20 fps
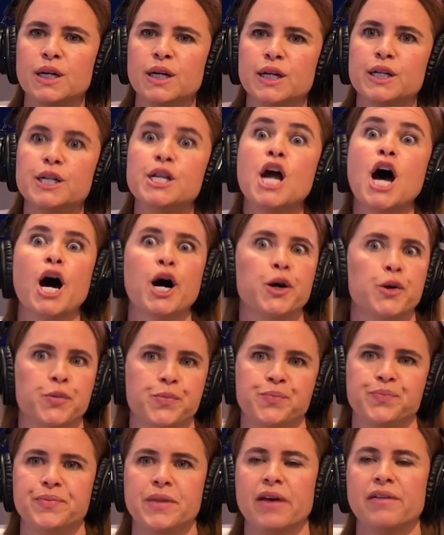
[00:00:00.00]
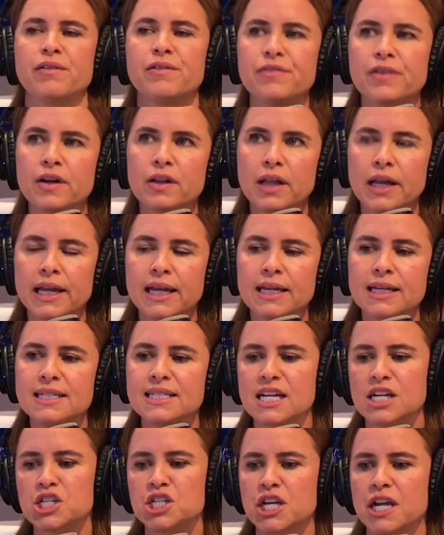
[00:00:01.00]
No, never felt like an
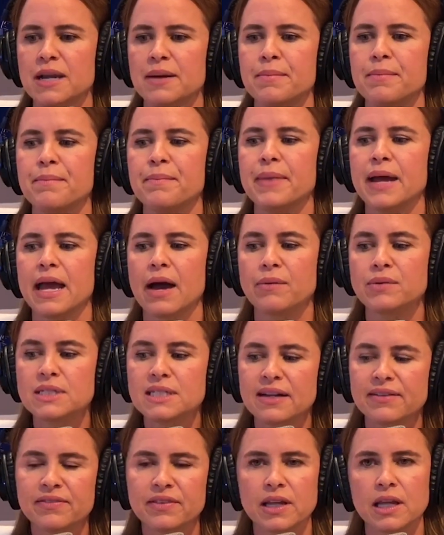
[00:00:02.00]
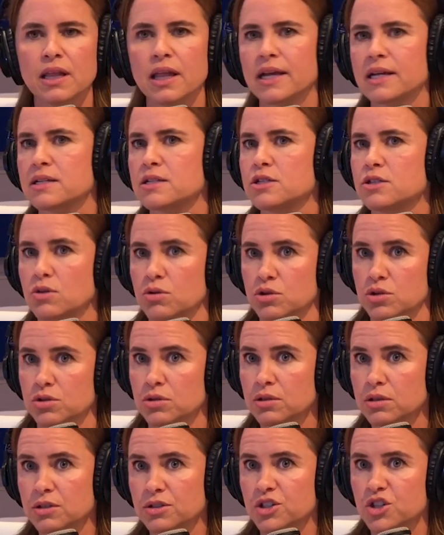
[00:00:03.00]
addiction. I was definitely like a
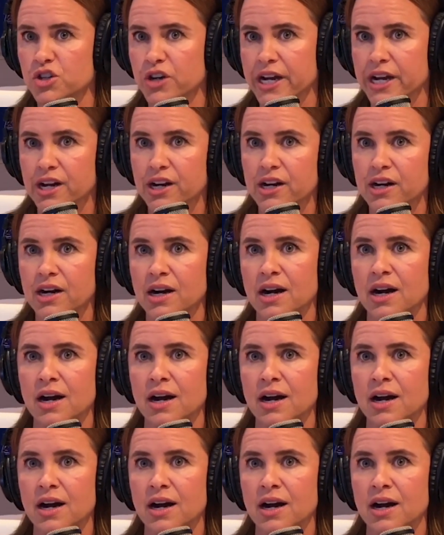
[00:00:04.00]
social drinker.